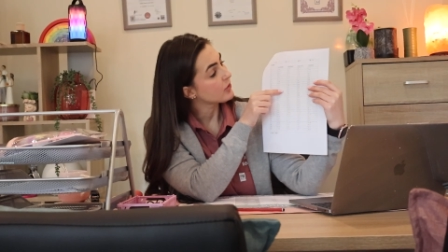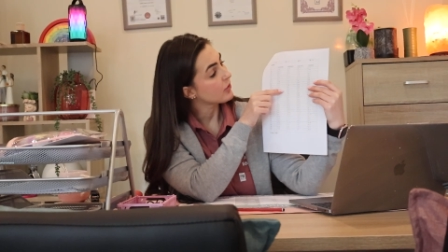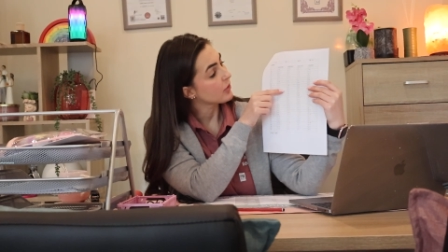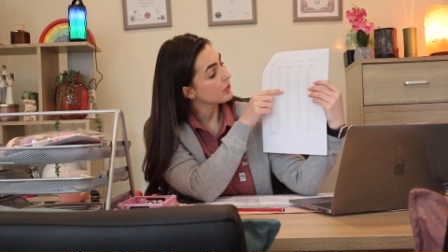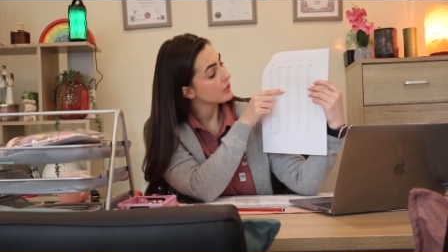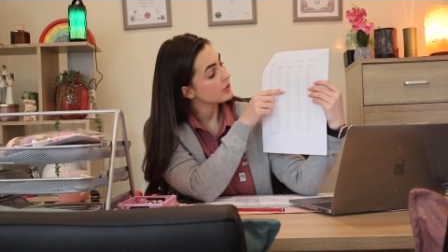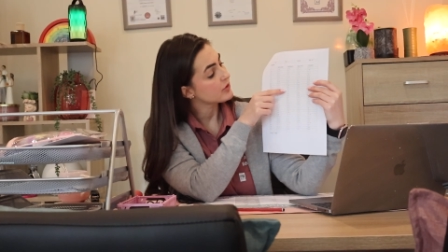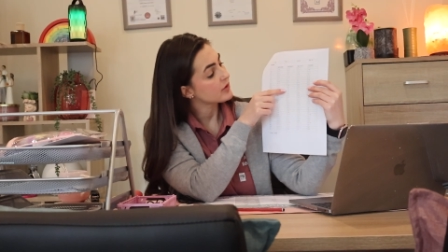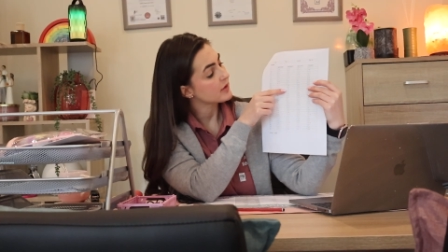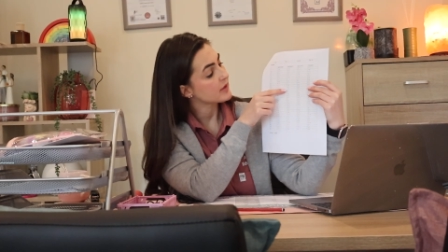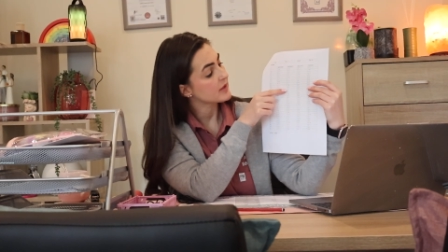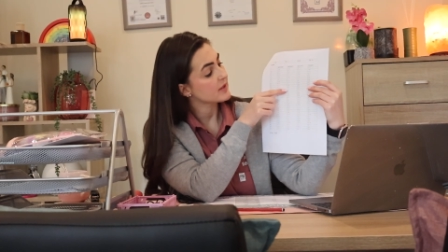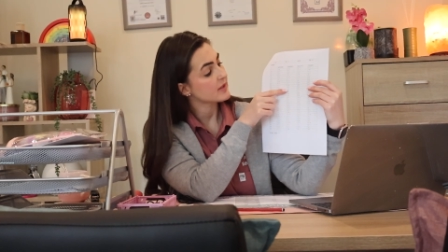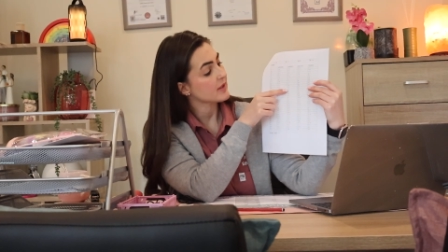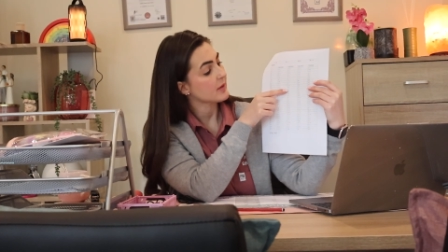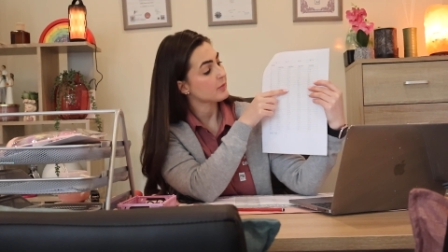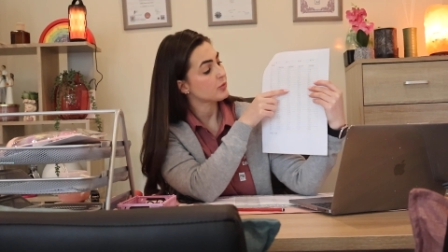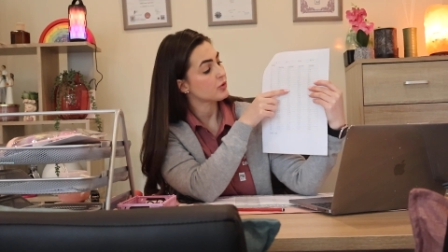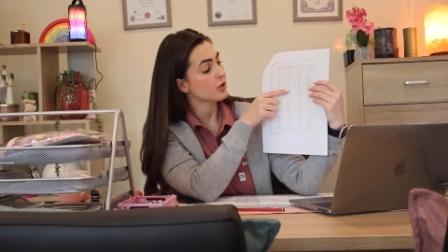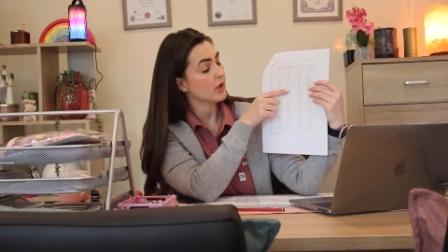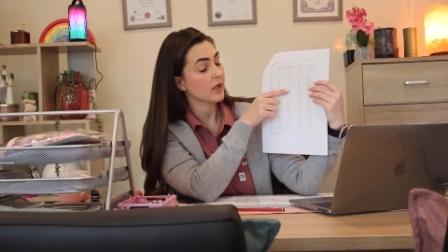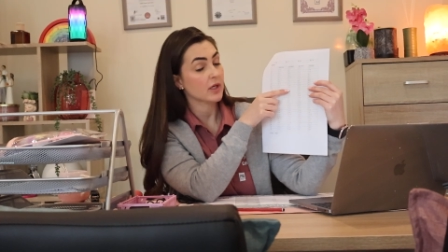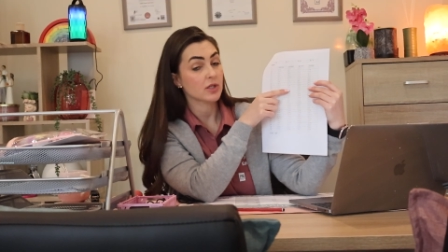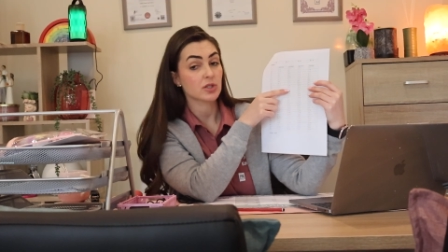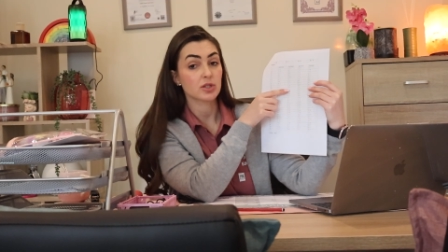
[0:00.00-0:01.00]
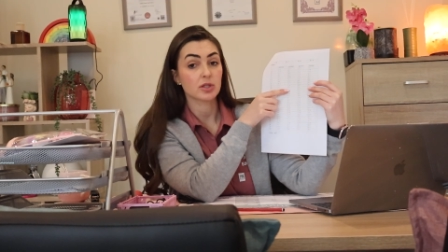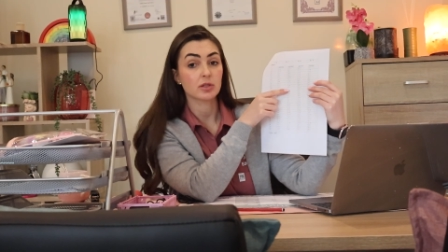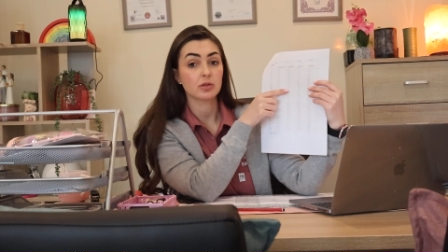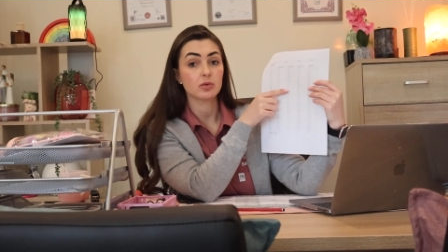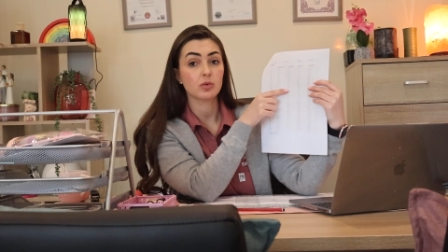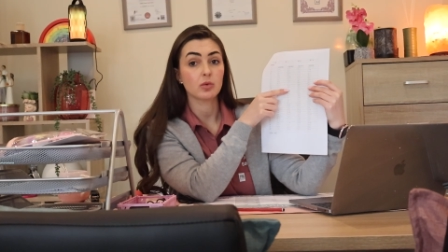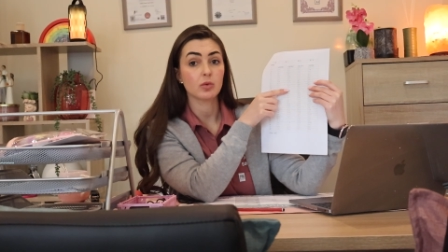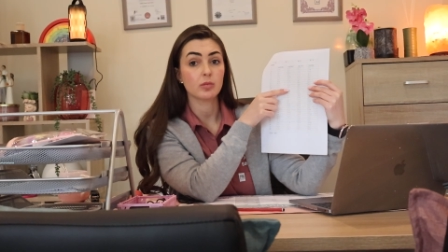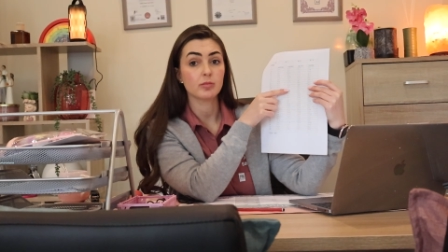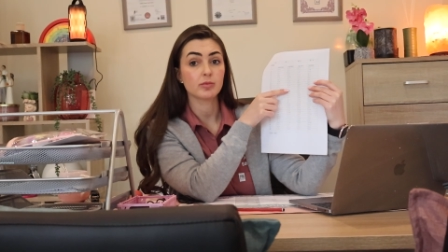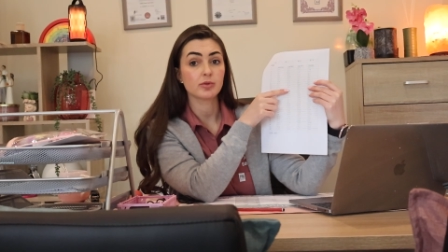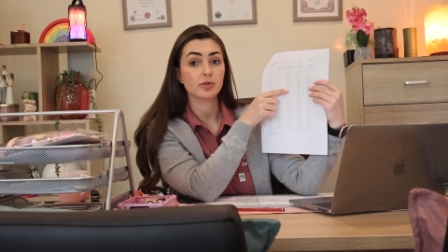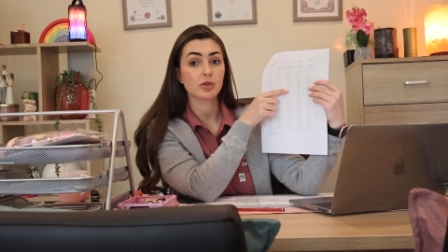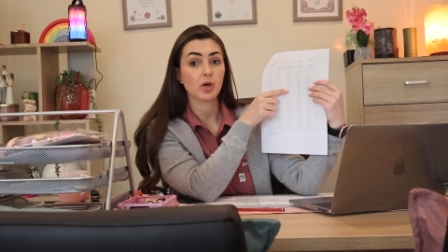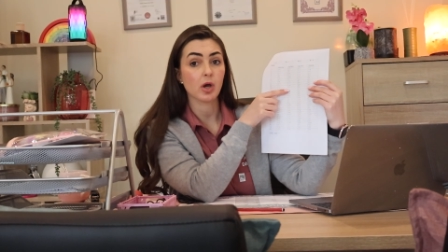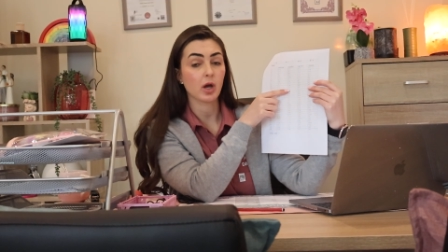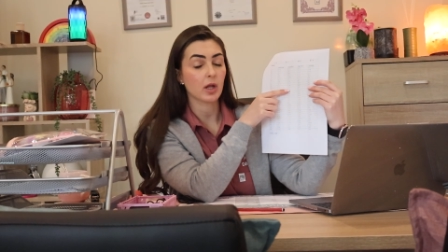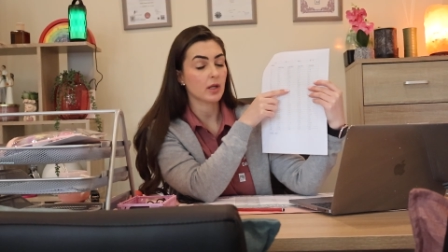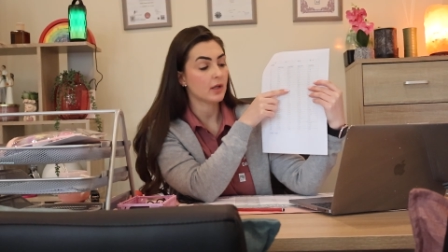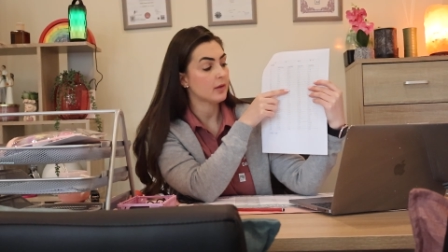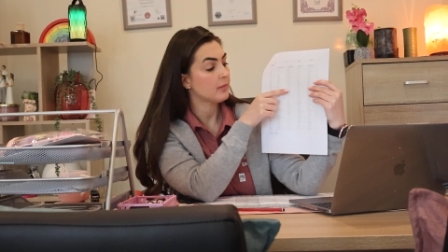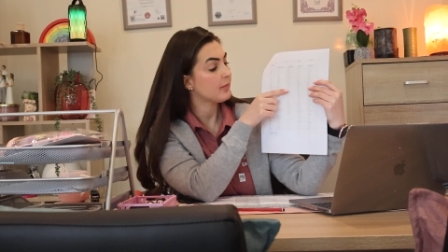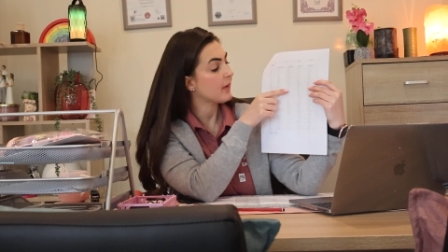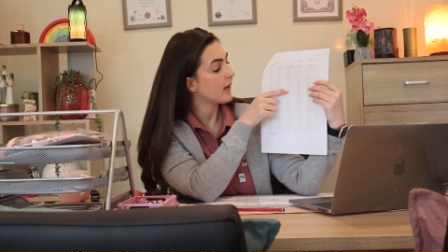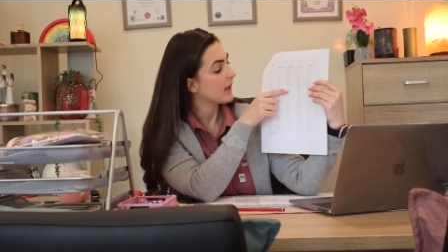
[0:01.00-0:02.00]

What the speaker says: go to the subtraction norms column,